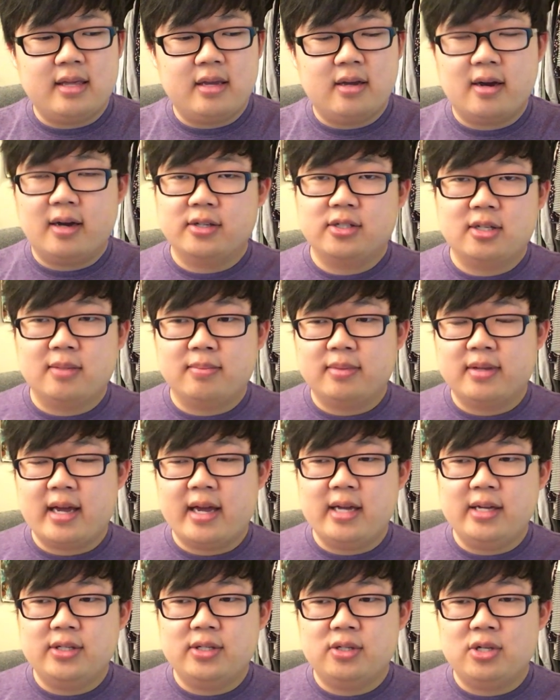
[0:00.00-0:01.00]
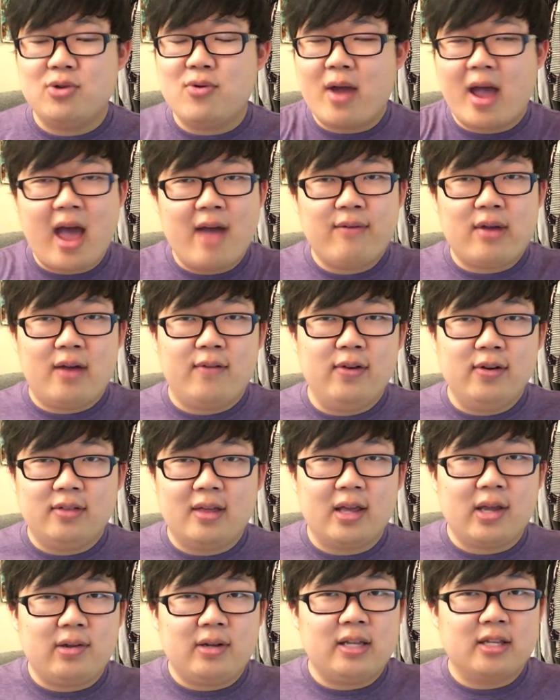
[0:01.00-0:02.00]
the custom dice, you have
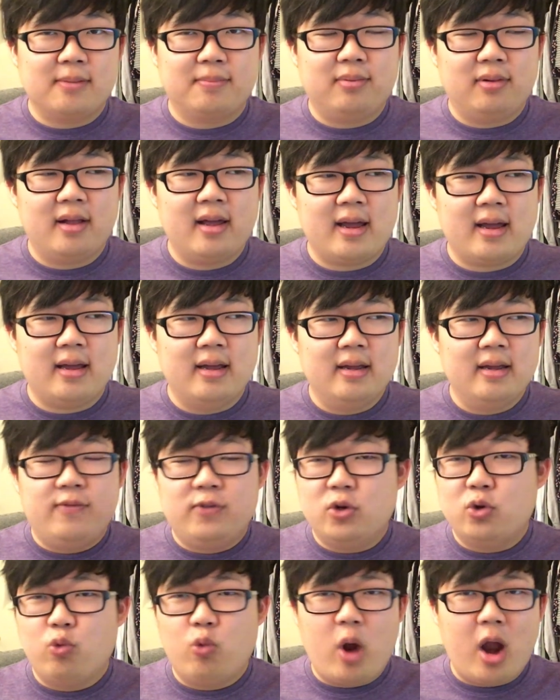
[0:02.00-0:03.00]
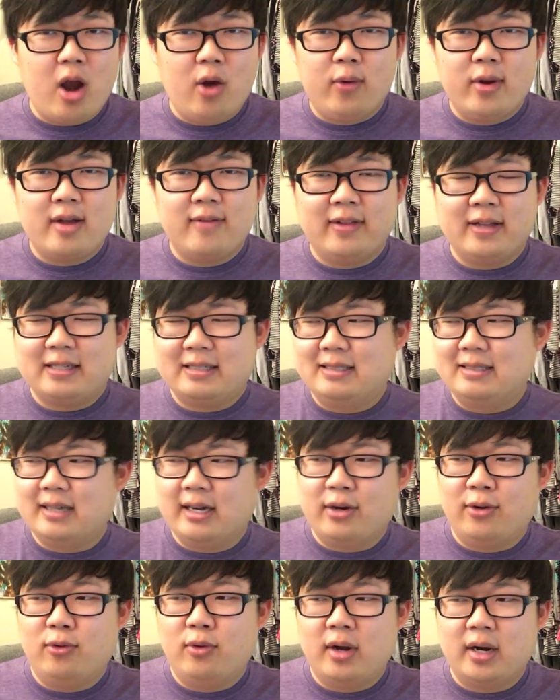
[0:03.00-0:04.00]
everything you need to play. If you're wary of like, oh,
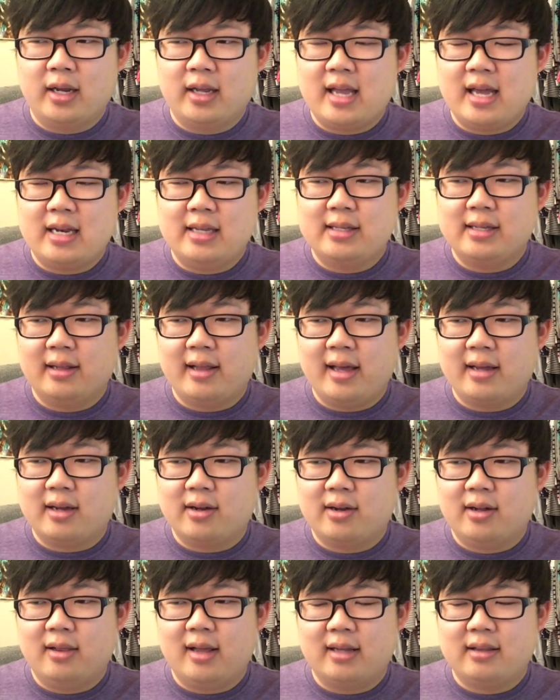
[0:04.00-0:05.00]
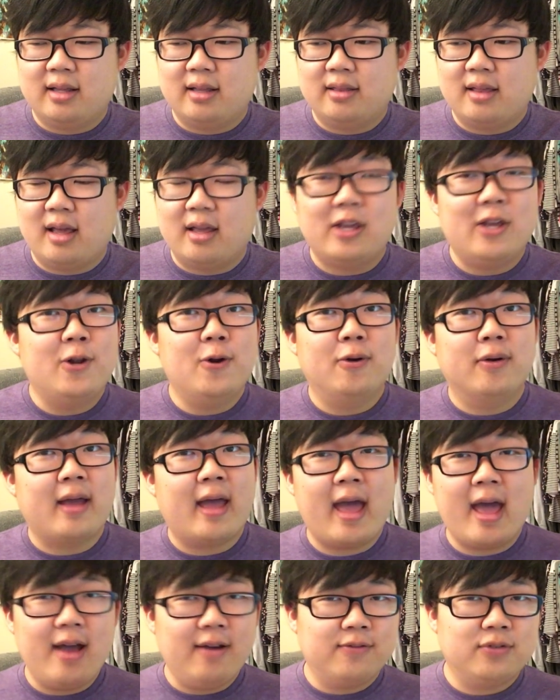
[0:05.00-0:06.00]
I don't want to get into like a collecting thing, you don't
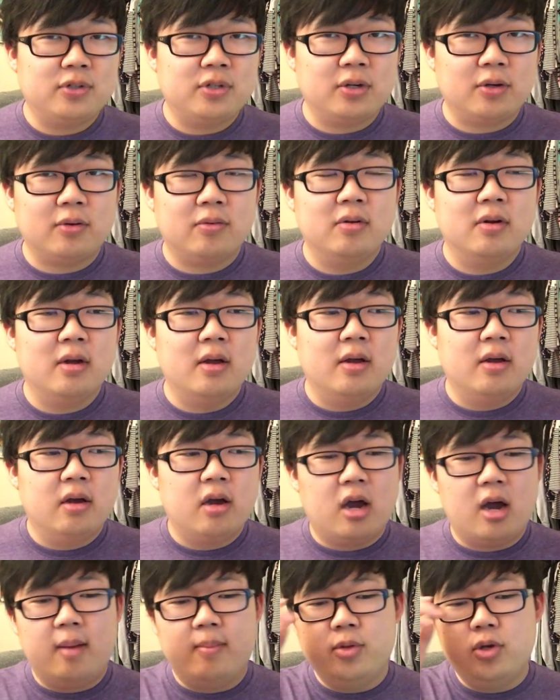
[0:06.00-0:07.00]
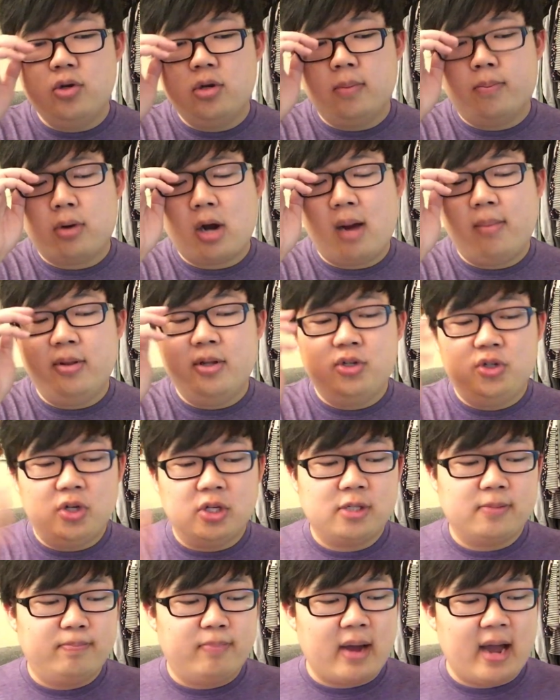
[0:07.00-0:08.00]
have to. You could probably
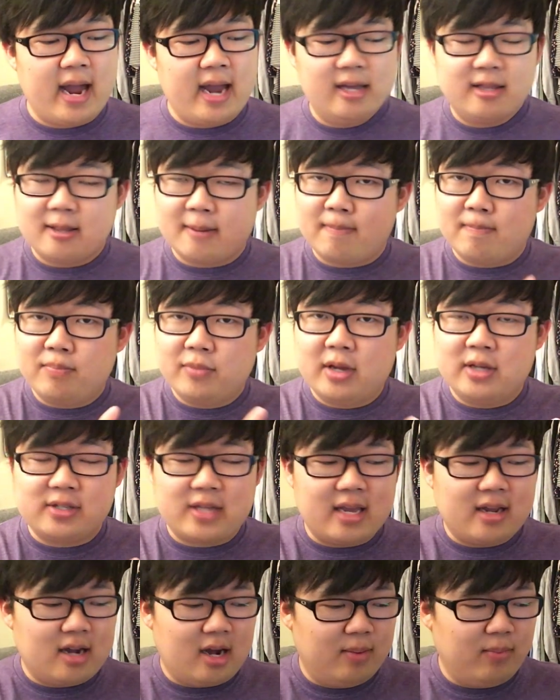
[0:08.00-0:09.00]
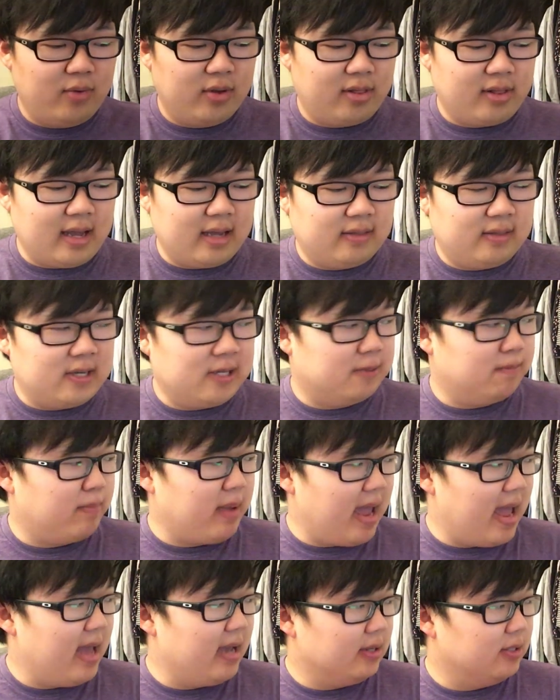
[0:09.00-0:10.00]
just buy the, because they come with like these
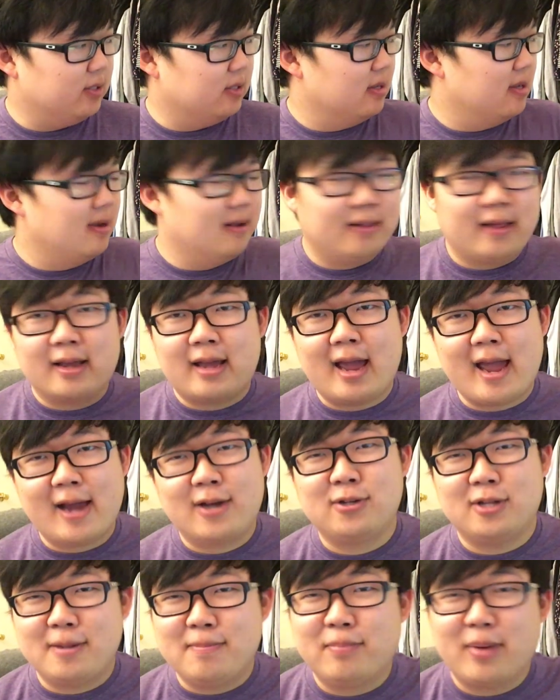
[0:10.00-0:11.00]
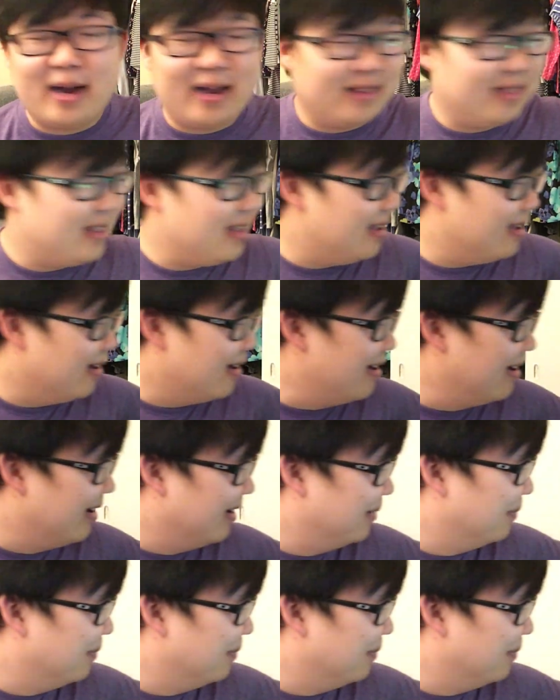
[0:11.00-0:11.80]
packs. Like, I actually bought the